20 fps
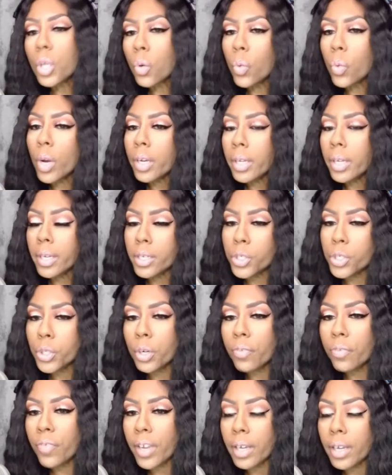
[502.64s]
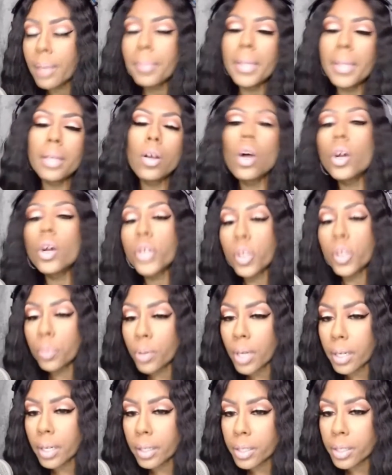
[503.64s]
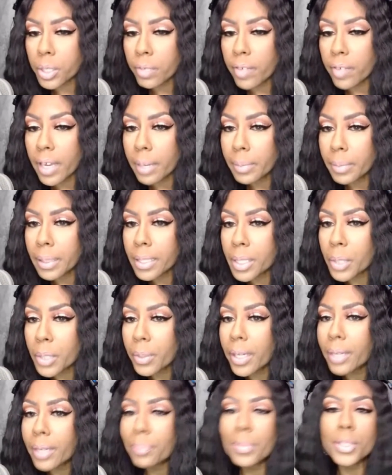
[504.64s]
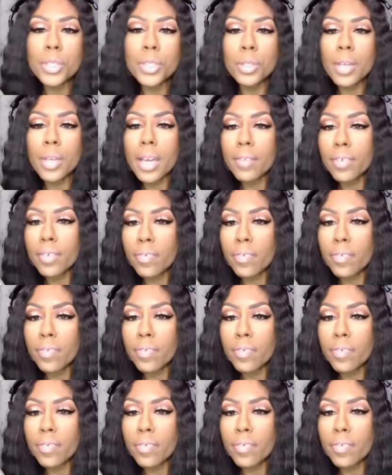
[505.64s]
what is your I mean, all your products are fabulous, okay? But do you have a